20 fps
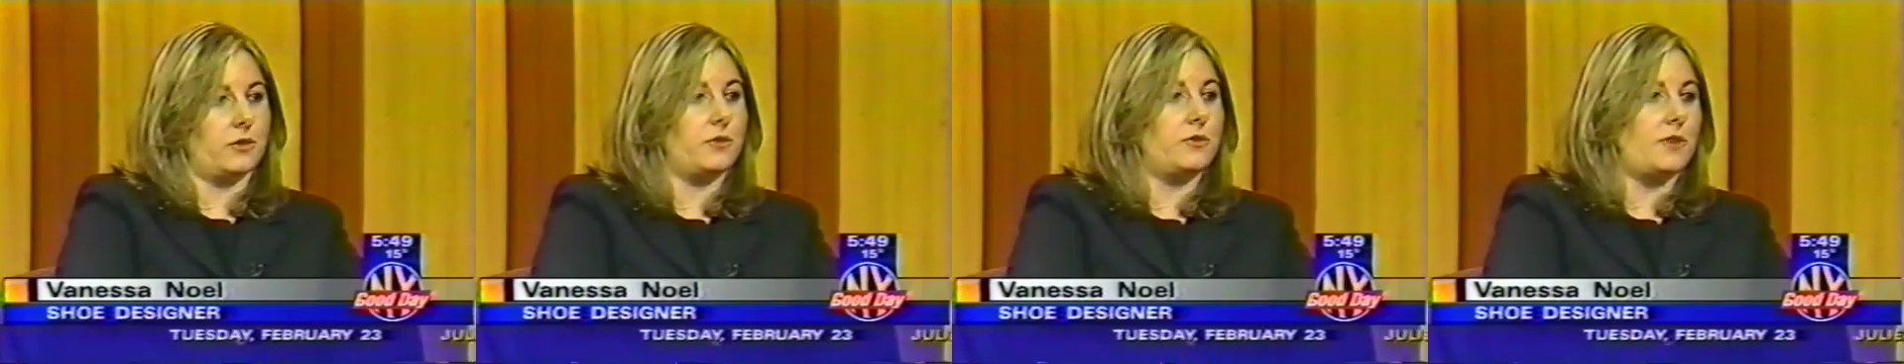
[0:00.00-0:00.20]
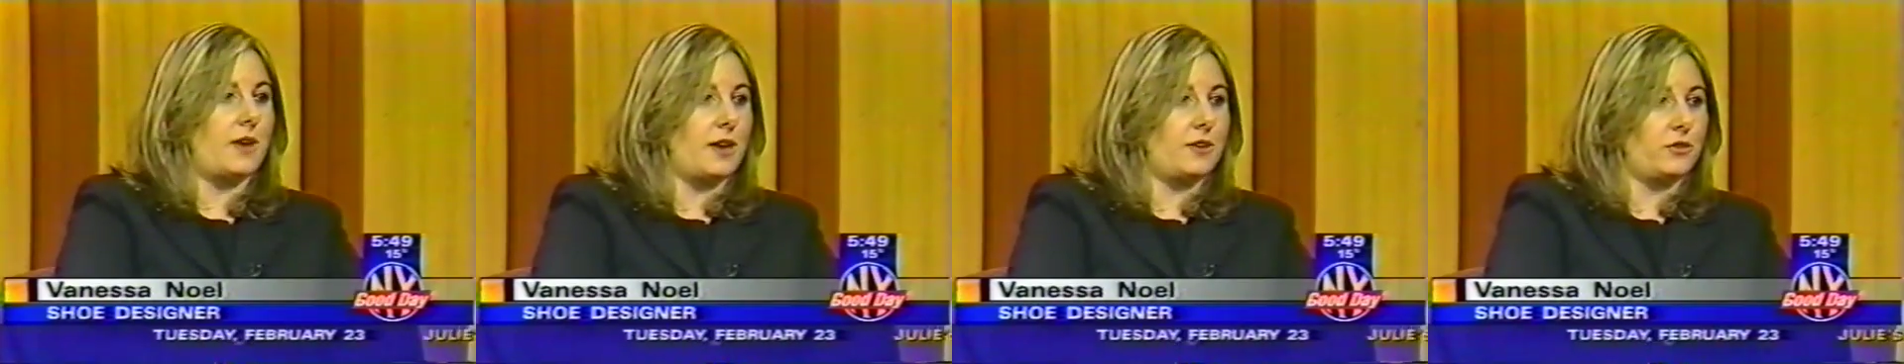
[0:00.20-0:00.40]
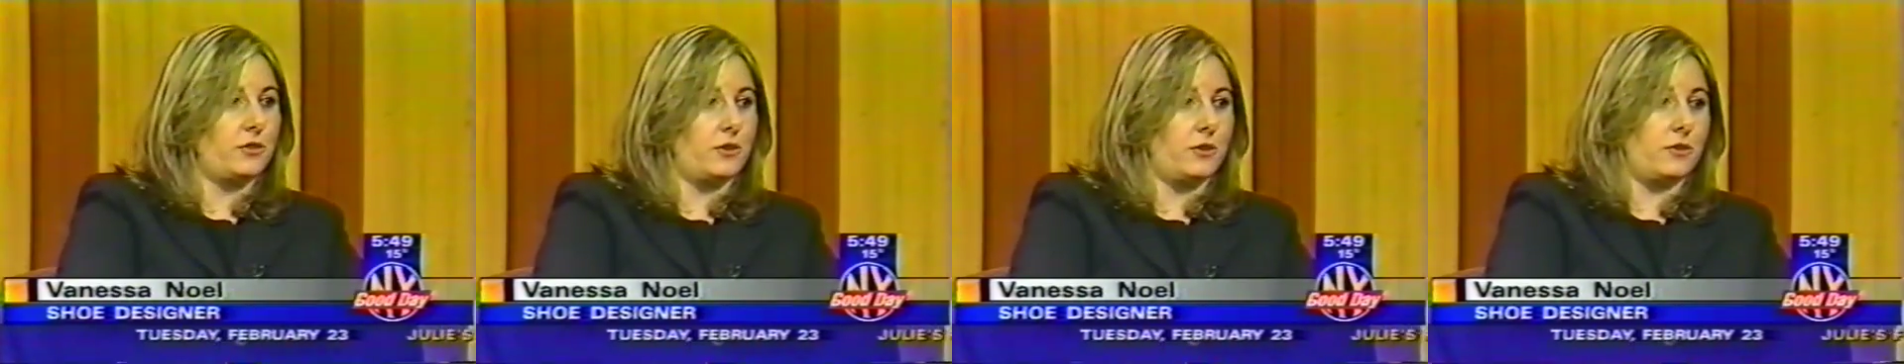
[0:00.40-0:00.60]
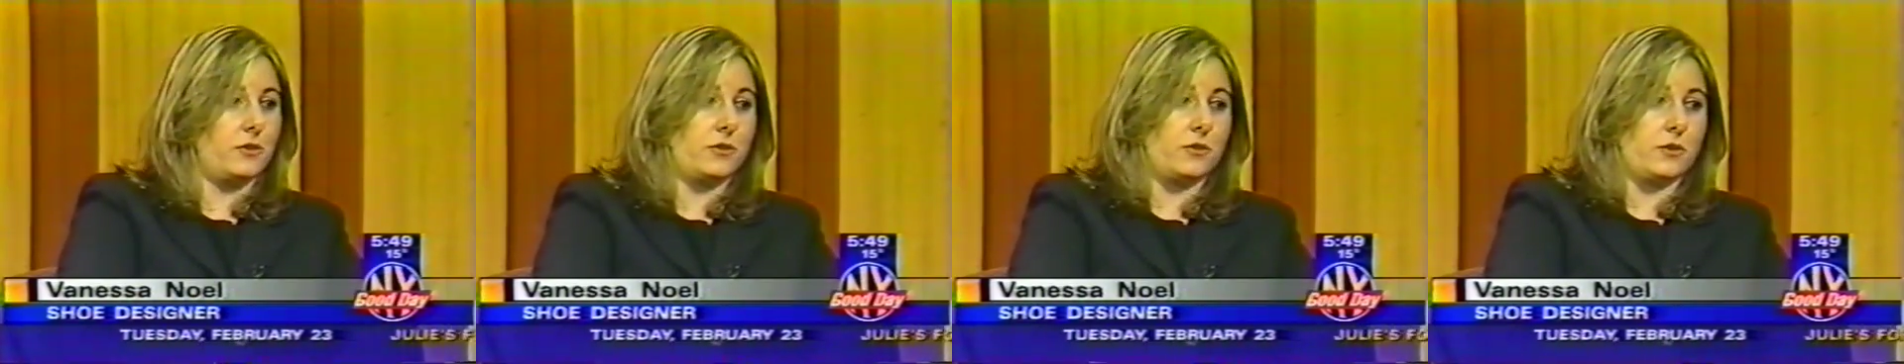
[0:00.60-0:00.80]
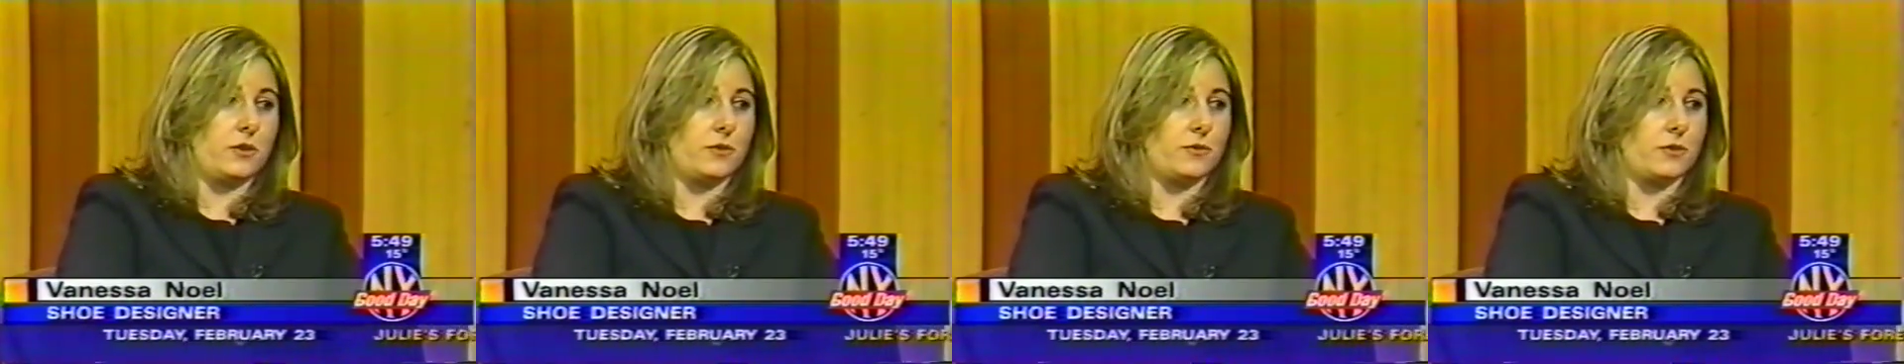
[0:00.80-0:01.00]
The fashion
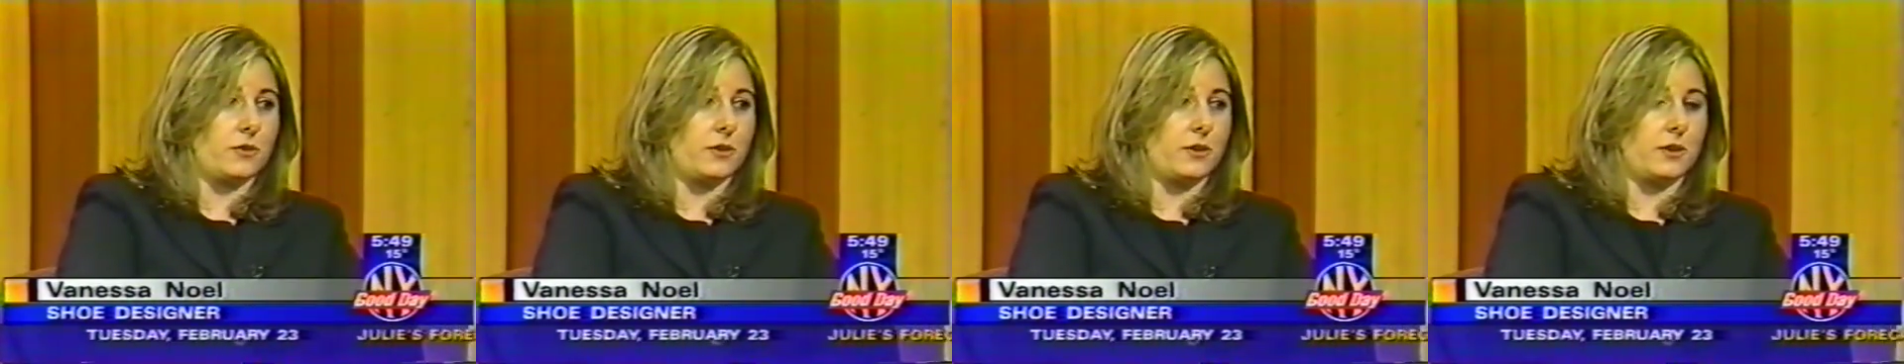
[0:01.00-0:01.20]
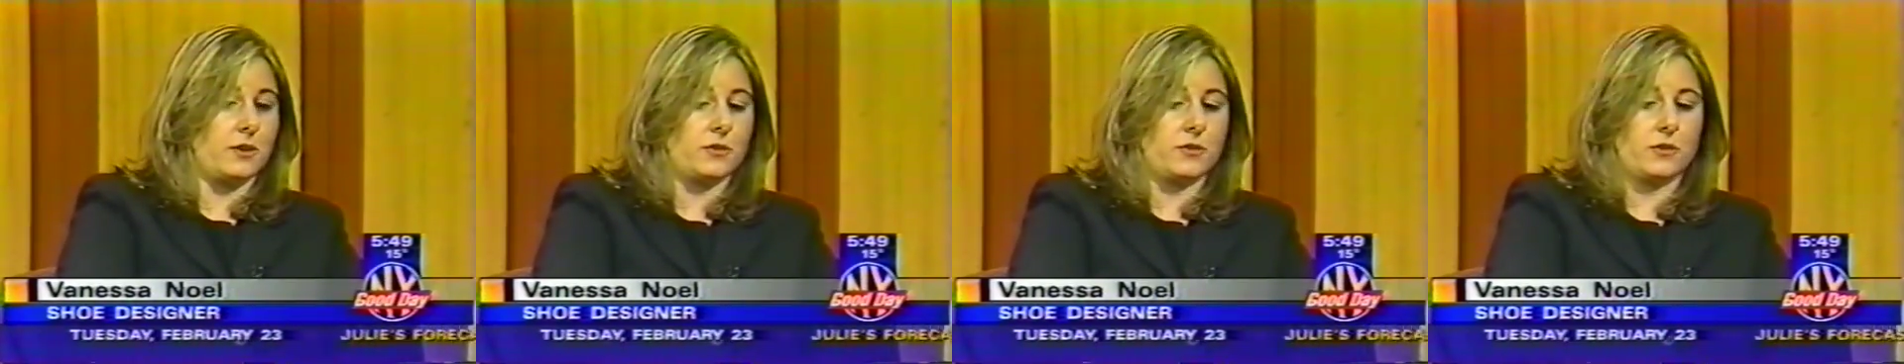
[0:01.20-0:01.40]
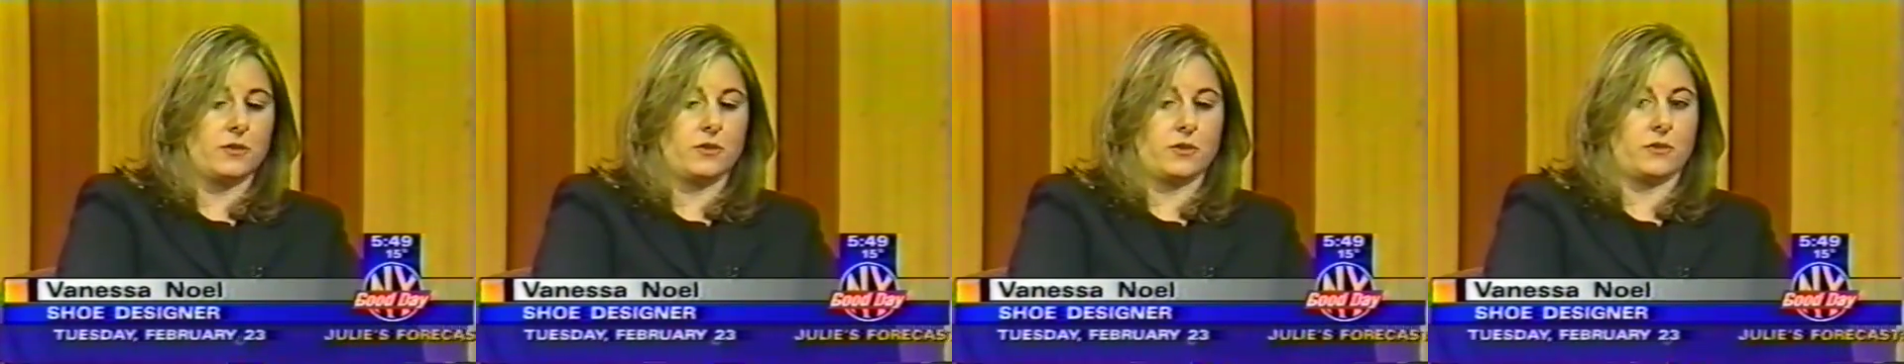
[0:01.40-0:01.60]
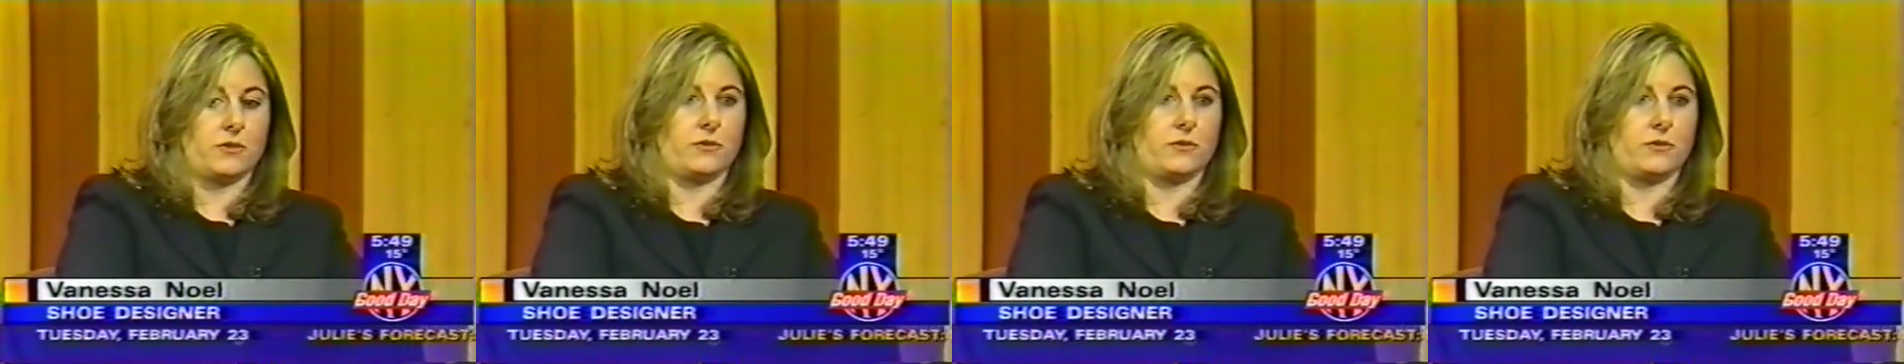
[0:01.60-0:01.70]
industry, for instance,